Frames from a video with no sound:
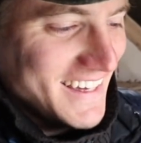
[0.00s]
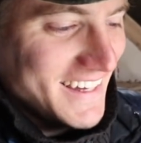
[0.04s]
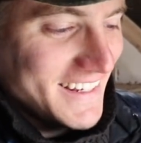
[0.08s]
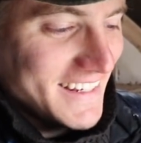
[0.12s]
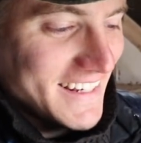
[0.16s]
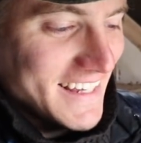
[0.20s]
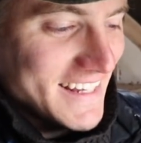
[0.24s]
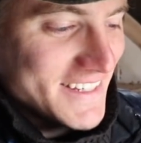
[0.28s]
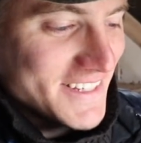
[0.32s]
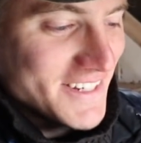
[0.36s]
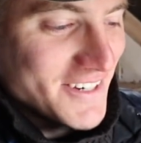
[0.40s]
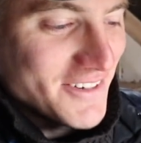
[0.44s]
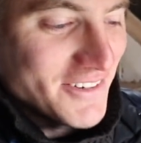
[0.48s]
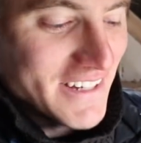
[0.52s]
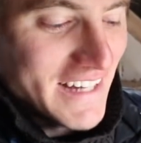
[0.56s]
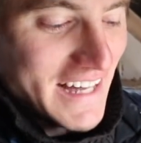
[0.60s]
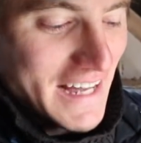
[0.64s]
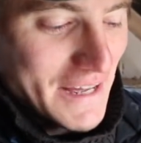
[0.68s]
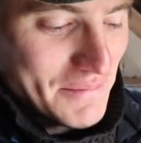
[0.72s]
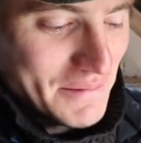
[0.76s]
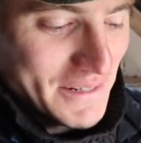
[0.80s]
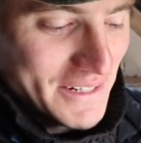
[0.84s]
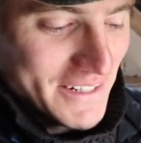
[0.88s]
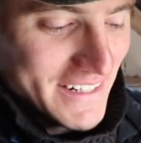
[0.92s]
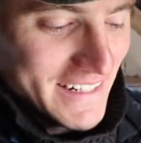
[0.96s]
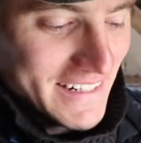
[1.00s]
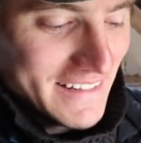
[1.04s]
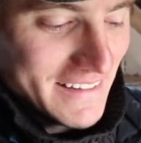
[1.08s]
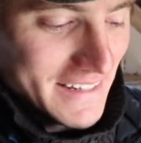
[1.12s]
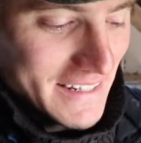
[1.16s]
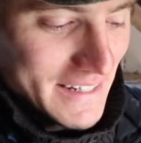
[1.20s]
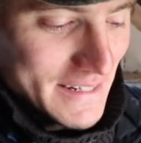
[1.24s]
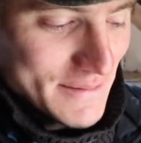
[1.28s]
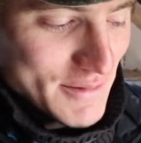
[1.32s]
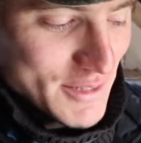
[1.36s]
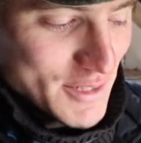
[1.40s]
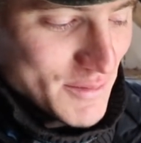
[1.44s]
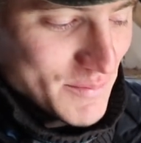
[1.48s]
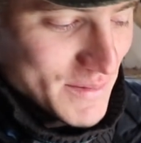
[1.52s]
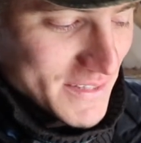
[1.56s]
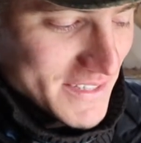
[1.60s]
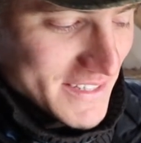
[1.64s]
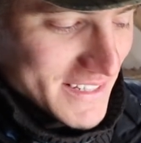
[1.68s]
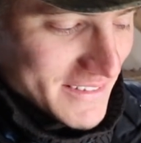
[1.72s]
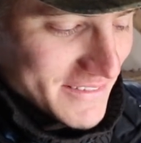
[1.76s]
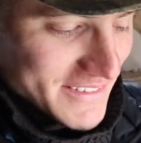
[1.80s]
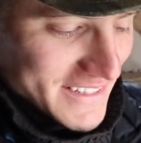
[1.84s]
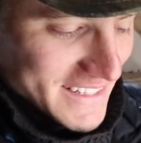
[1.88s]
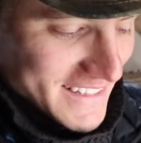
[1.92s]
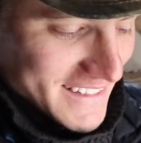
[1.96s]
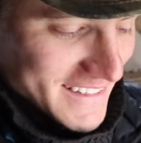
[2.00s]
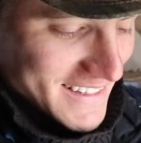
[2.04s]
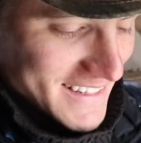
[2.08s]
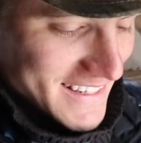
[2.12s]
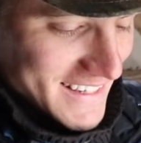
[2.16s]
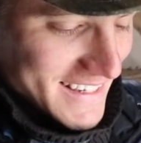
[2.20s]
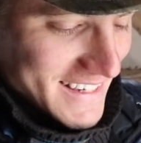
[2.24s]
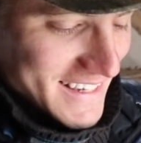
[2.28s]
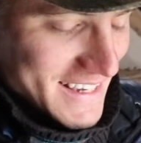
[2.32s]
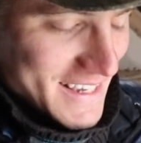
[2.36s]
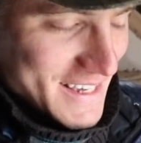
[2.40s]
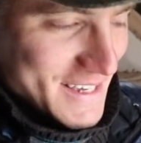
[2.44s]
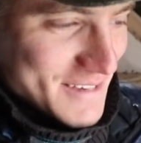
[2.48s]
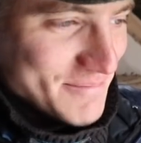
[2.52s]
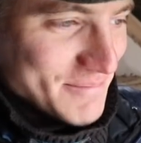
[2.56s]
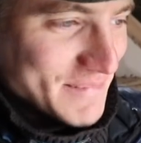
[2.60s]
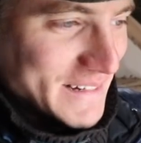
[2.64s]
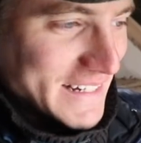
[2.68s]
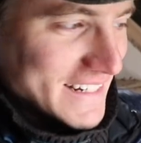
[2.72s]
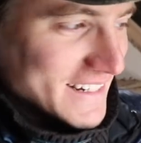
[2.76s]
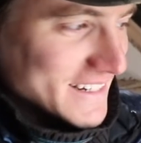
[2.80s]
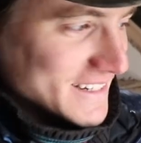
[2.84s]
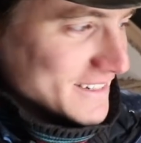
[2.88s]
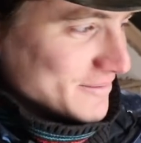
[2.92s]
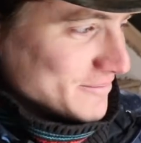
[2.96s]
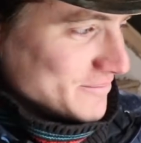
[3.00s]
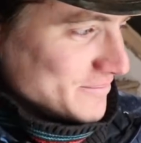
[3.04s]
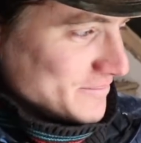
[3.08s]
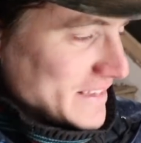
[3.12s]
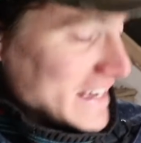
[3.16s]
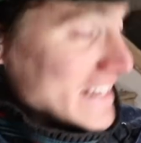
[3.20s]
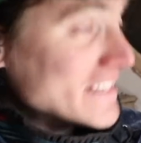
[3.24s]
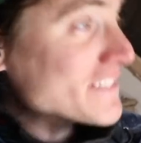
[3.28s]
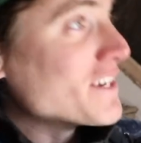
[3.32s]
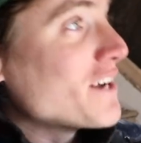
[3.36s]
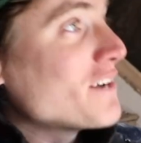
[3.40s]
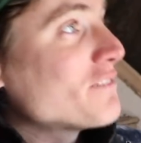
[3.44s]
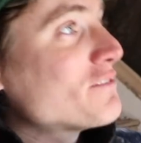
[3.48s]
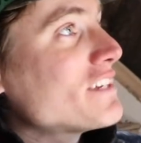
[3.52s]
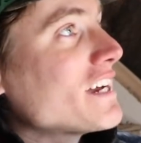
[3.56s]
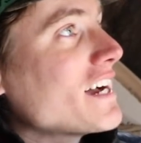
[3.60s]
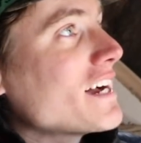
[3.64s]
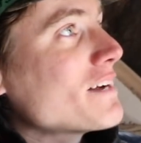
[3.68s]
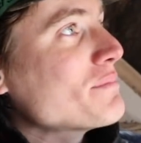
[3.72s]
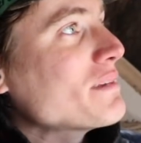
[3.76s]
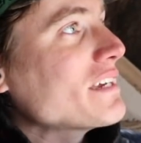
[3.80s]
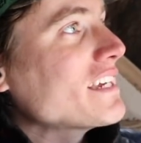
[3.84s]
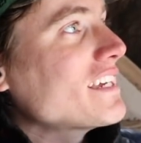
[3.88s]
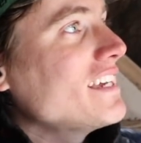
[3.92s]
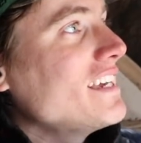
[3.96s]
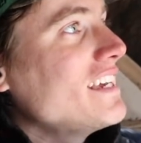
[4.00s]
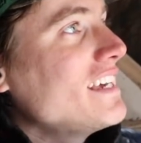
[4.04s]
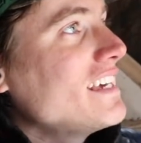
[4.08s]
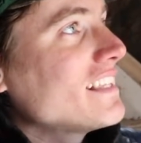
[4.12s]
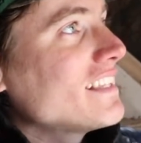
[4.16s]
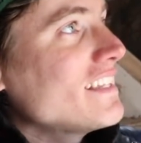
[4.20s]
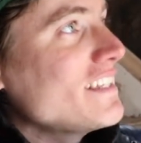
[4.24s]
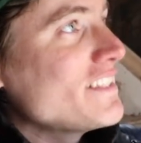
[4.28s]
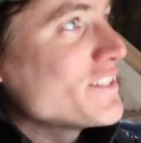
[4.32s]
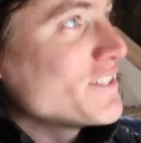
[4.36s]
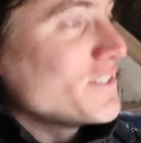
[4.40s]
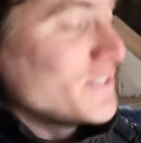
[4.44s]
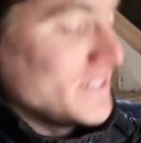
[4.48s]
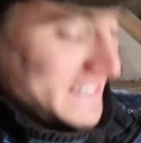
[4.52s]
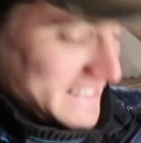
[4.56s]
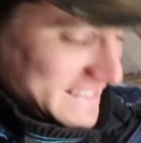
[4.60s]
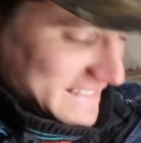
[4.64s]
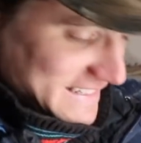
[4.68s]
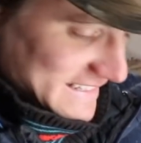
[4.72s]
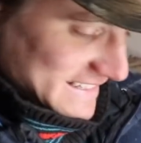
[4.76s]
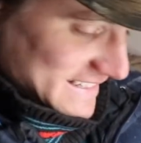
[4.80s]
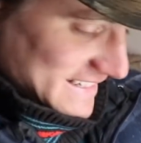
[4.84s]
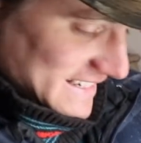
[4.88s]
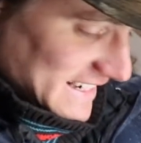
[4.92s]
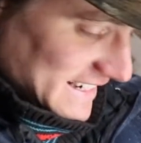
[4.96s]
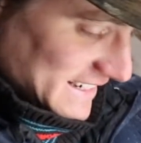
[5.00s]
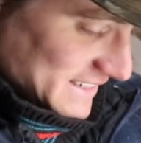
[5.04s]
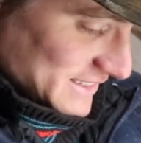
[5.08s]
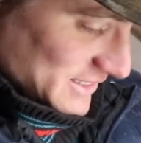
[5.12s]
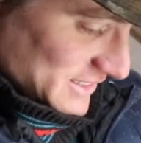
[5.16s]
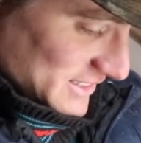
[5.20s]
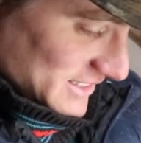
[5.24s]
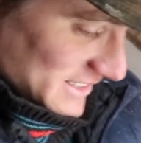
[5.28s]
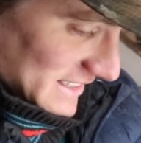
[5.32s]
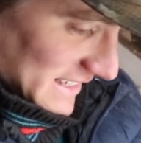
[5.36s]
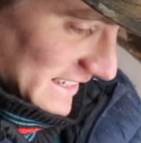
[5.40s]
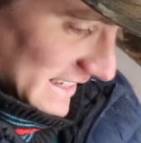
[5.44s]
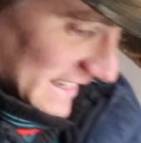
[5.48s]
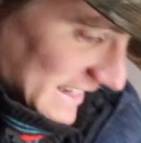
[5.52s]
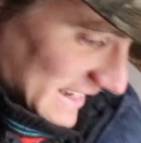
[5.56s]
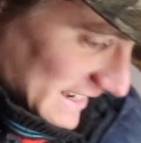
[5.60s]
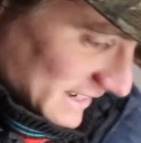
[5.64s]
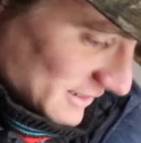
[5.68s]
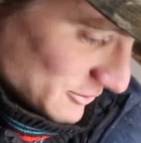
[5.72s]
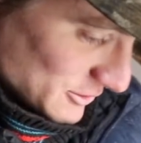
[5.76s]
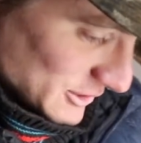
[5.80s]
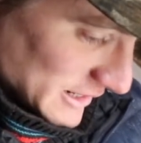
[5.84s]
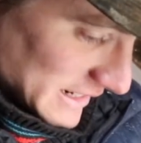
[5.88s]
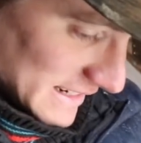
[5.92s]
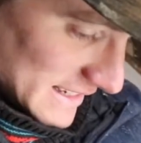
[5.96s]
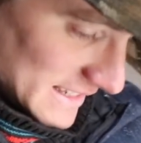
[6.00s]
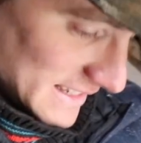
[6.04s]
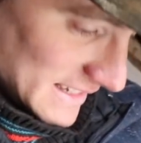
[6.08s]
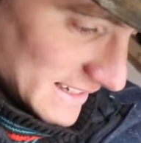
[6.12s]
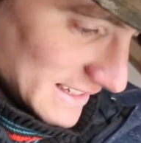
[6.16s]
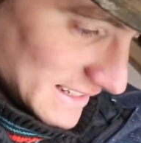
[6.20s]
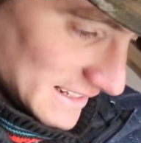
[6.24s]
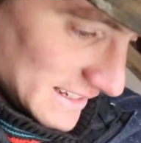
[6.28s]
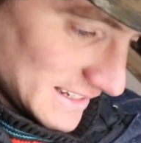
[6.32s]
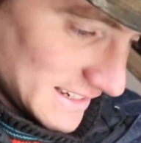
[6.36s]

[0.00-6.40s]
And that's no comment on anything in specific. But that's off topic. Let's go ahead and take a look at what I did